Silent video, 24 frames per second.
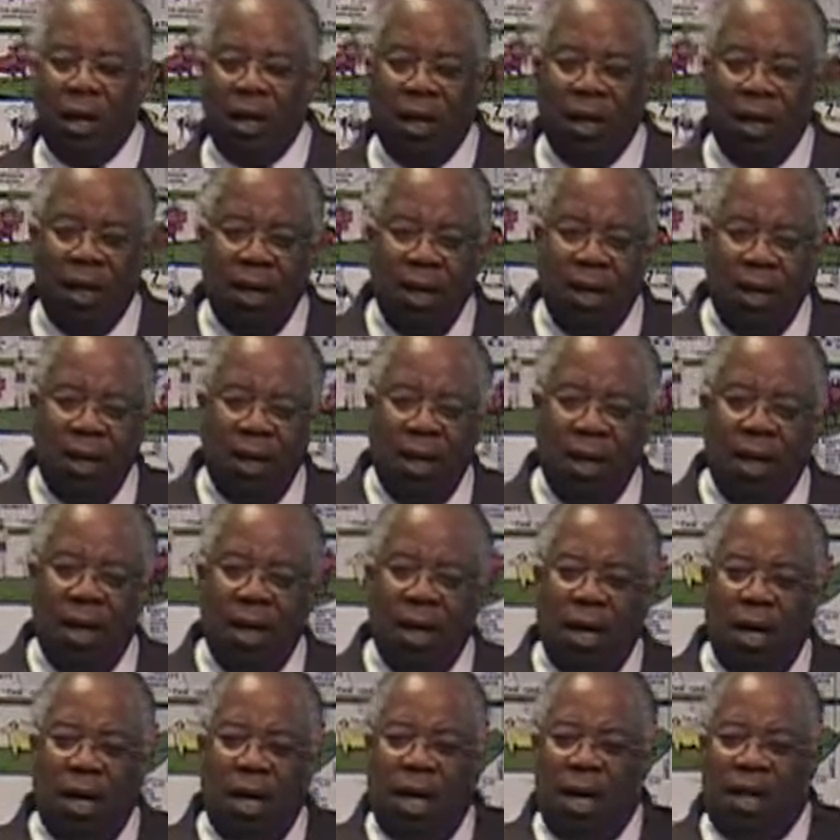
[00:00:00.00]

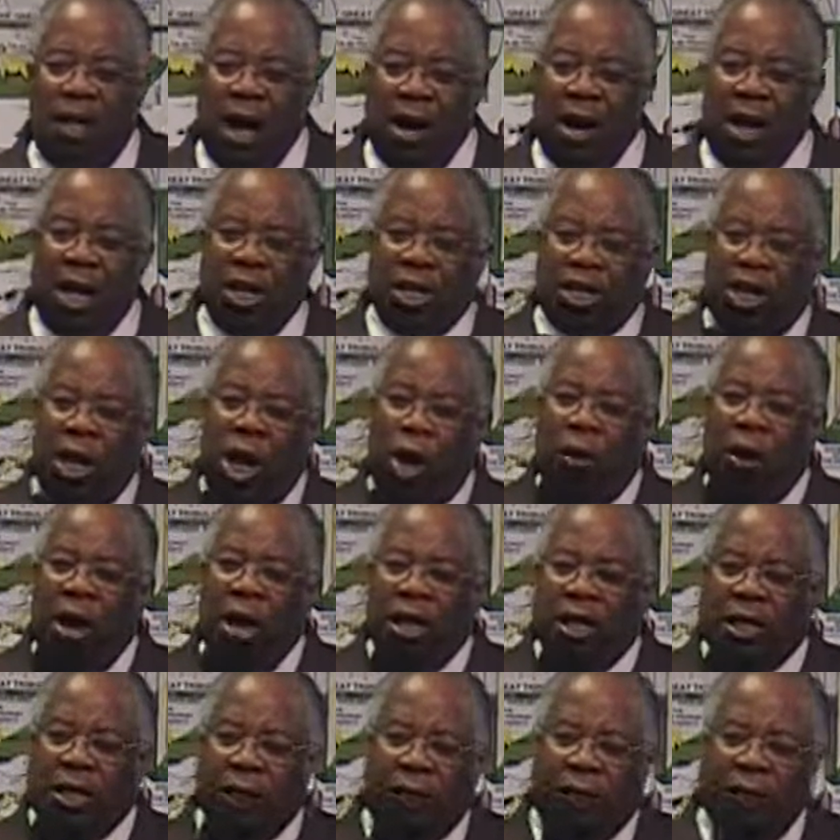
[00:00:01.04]
Hallelujah. There is no
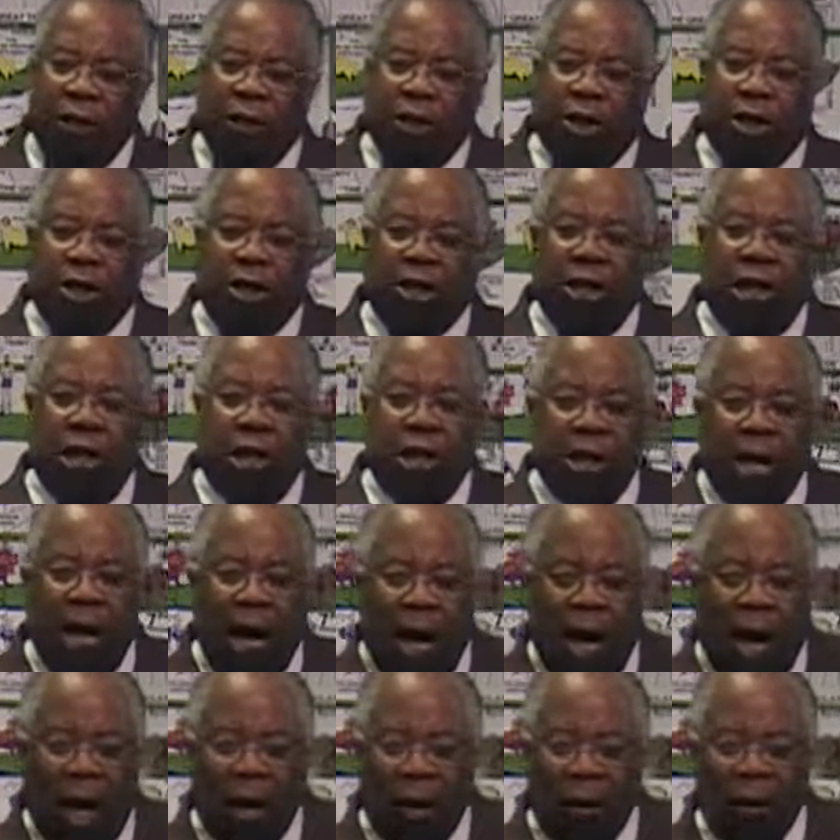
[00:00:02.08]
insufficiency in
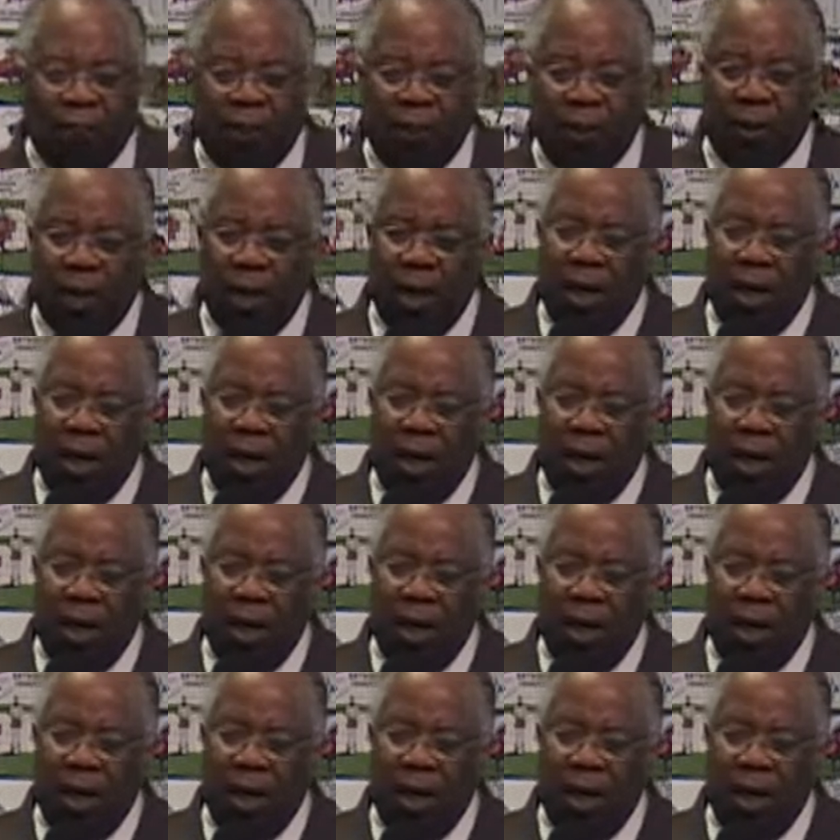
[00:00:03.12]
God.